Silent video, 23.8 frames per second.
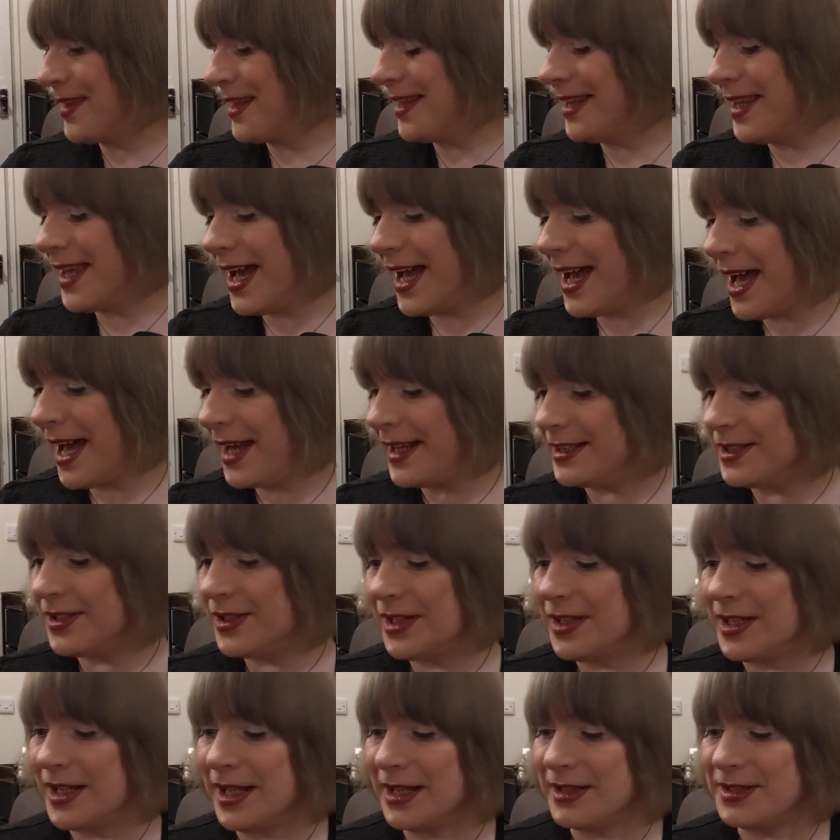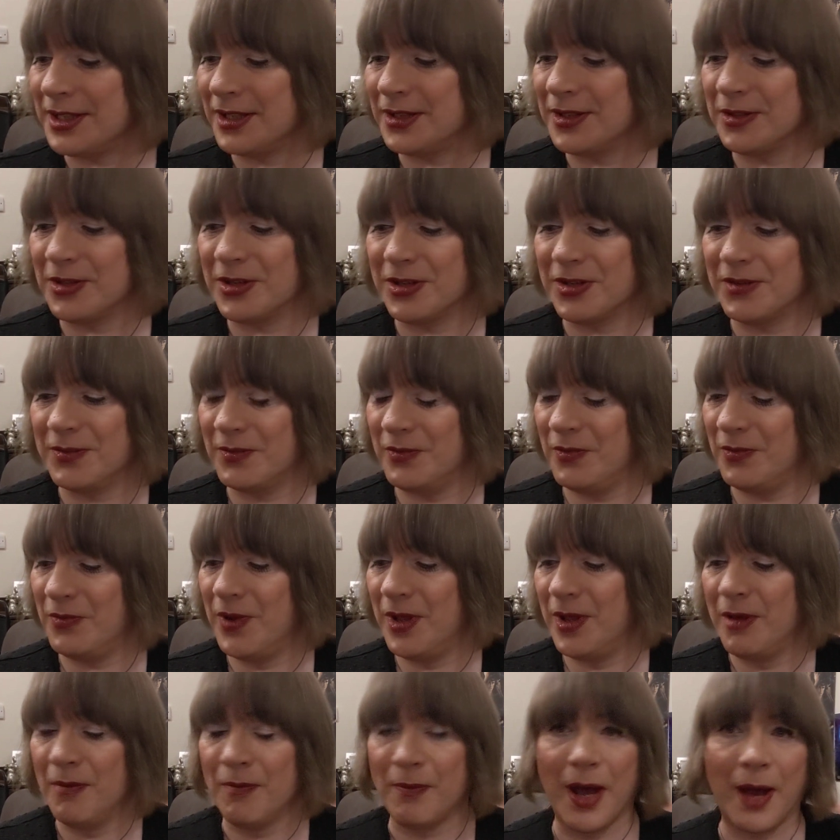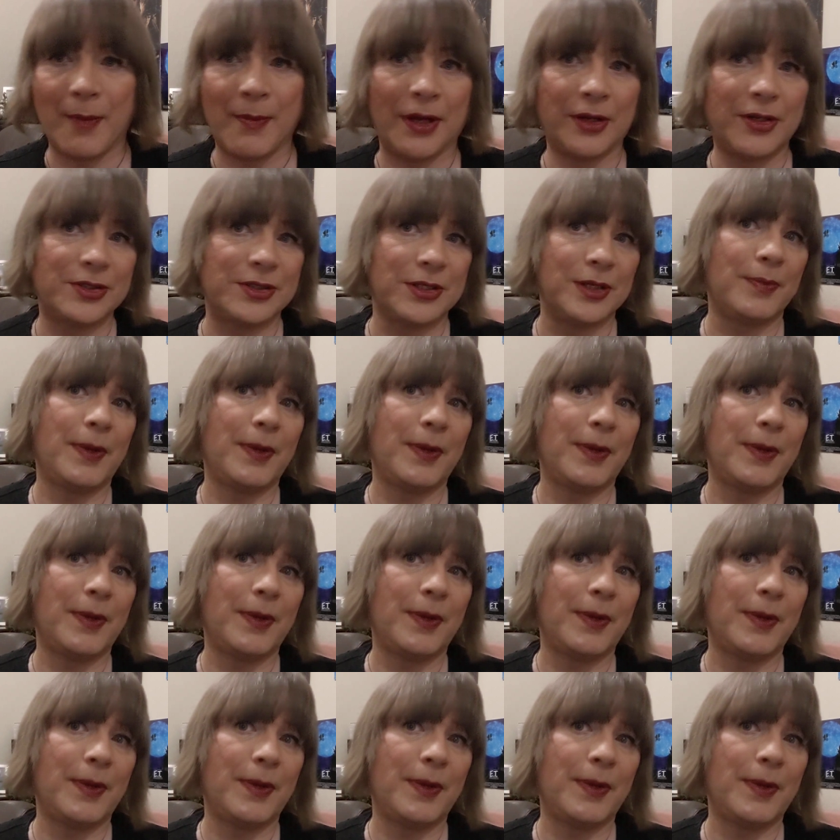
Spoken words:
Yeah, and it's good. Batman doesn't